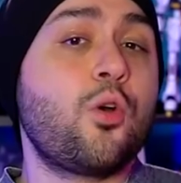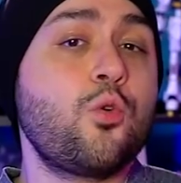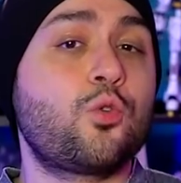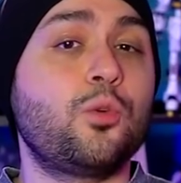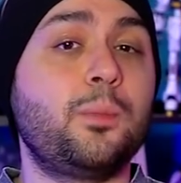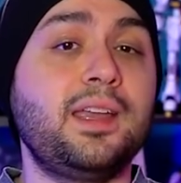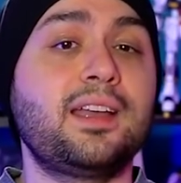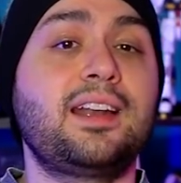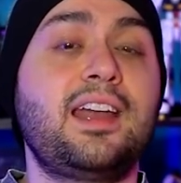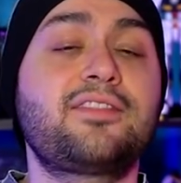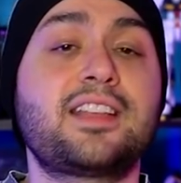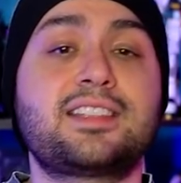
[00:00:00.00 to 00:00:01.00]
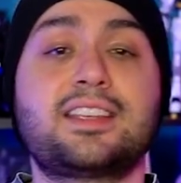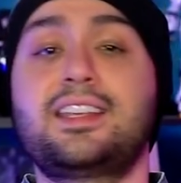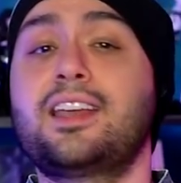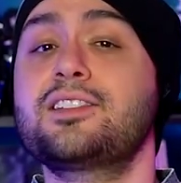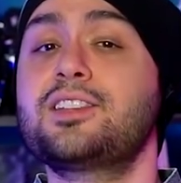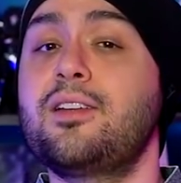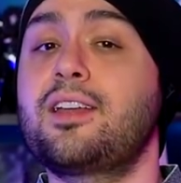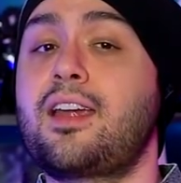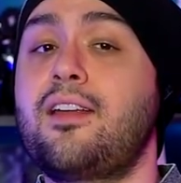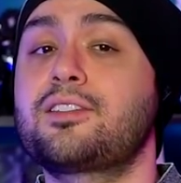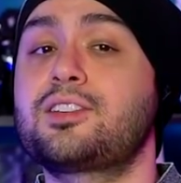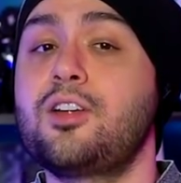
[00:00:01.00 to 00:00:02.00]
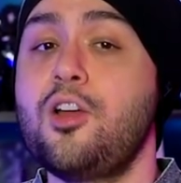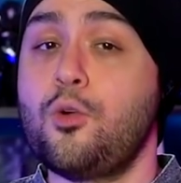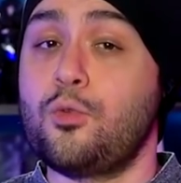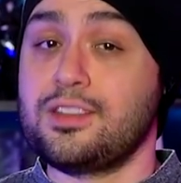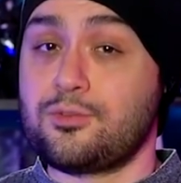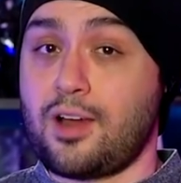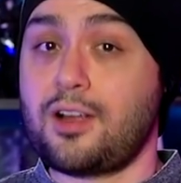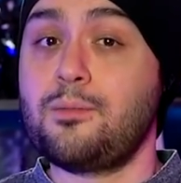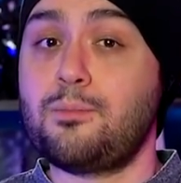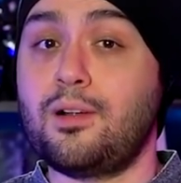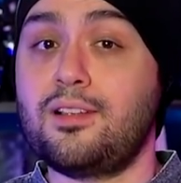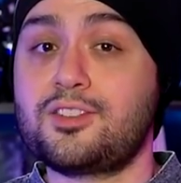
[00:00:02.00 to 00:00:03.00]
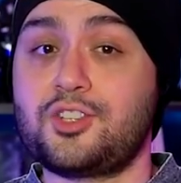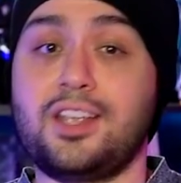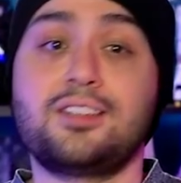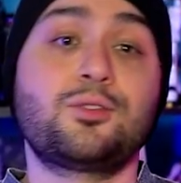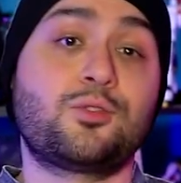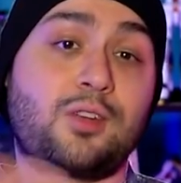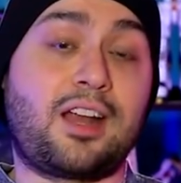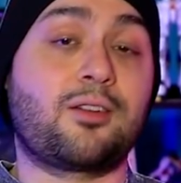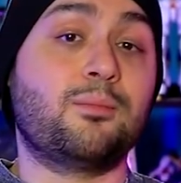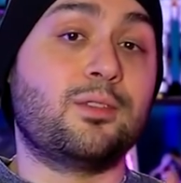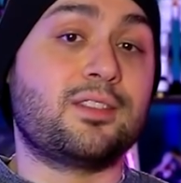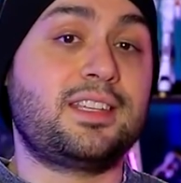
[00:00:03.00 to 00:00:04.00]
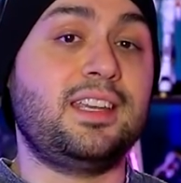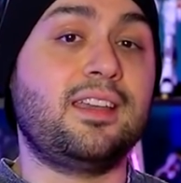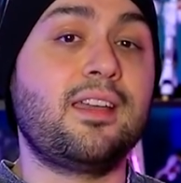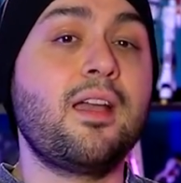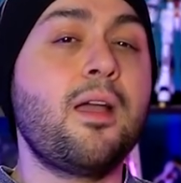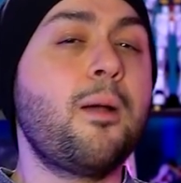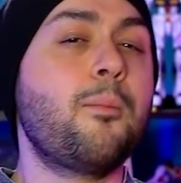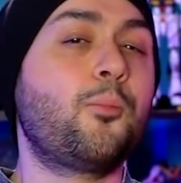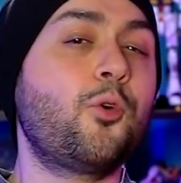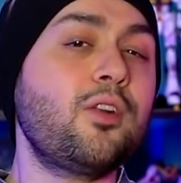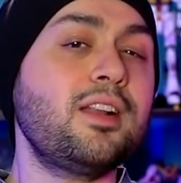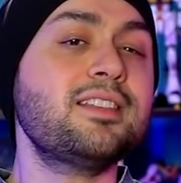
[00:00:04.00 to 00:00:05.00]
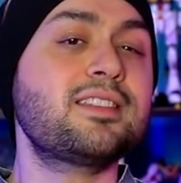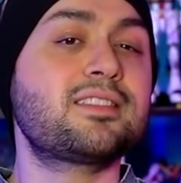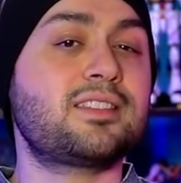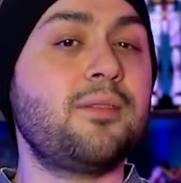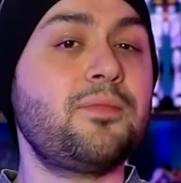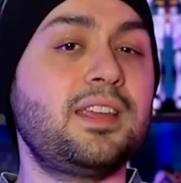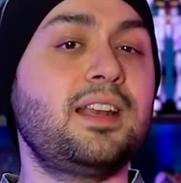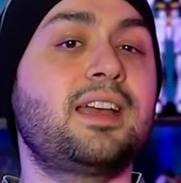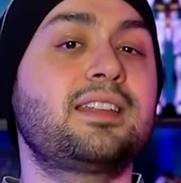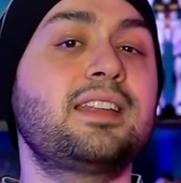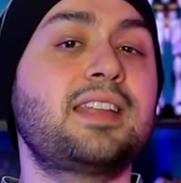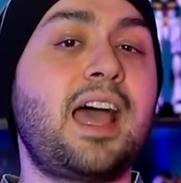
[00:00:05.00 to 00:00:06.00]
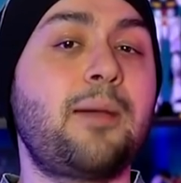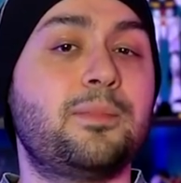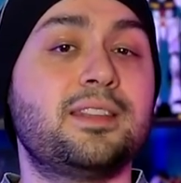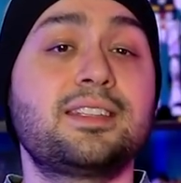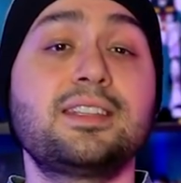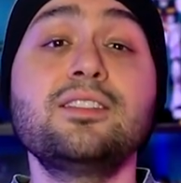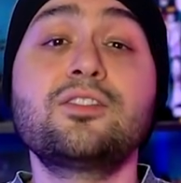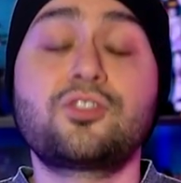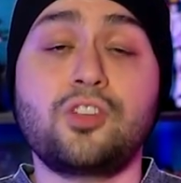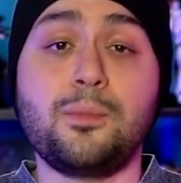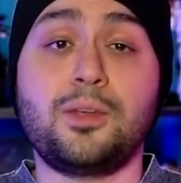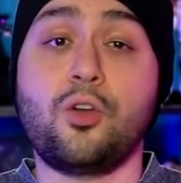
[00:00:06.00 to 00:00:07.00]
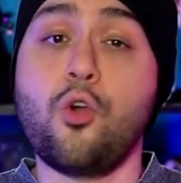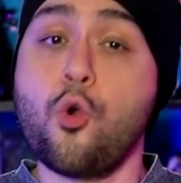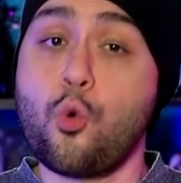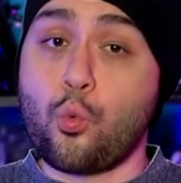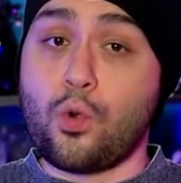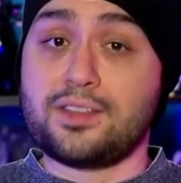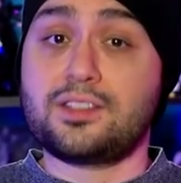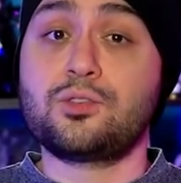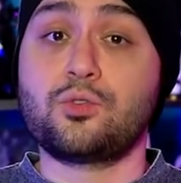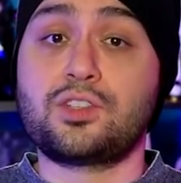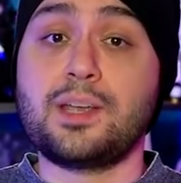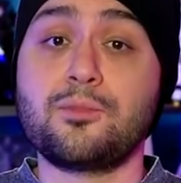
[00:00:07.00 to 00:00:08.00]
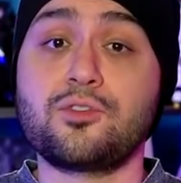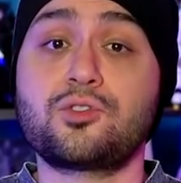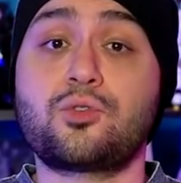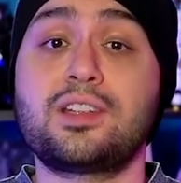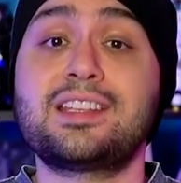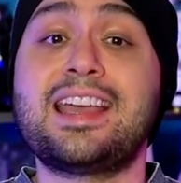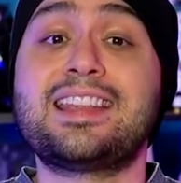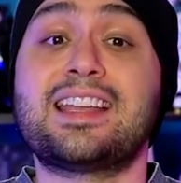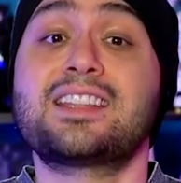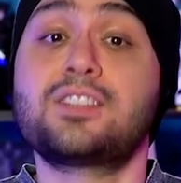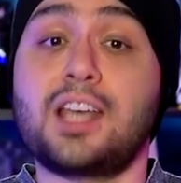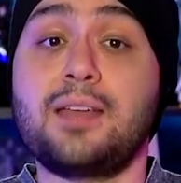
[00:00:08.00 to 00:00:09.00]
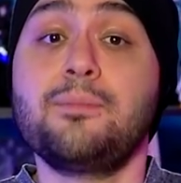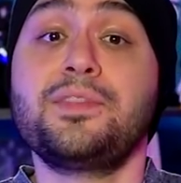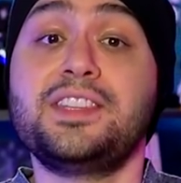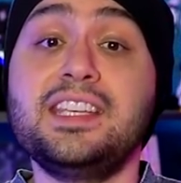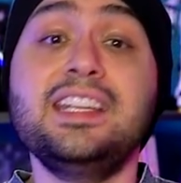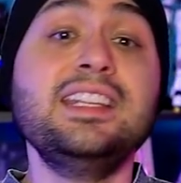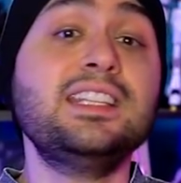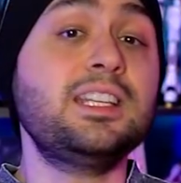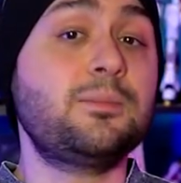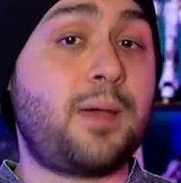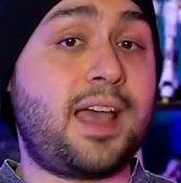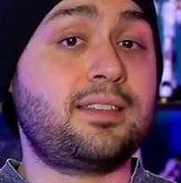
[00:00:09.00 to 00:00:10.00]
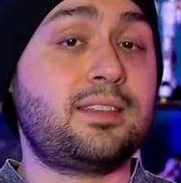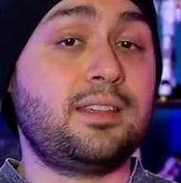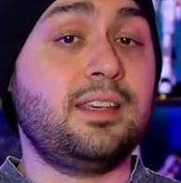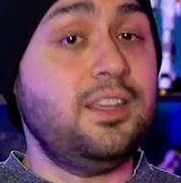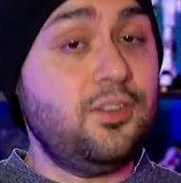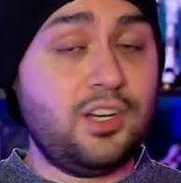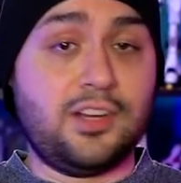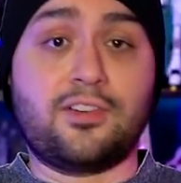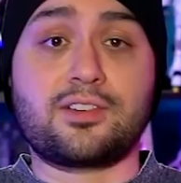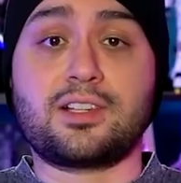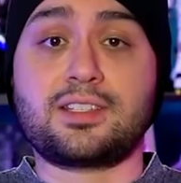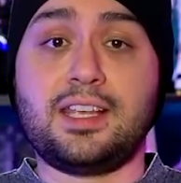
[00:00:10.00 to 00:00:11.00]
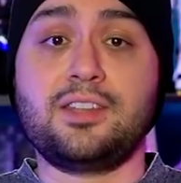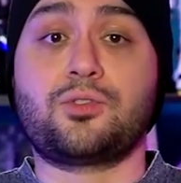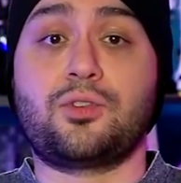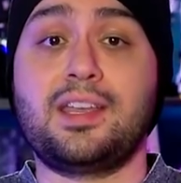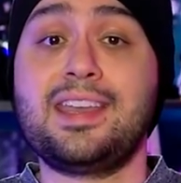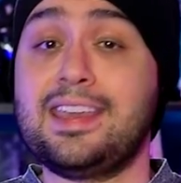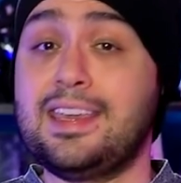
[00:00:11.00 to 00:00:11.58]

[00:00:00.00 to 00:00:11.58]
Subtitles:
Goku being left as a secondary character when Dragon Ball changed to Dragon Ball Z. More or less something like that happened since Tomino wanted to demonstrate that time did indeed pass in Universal Century.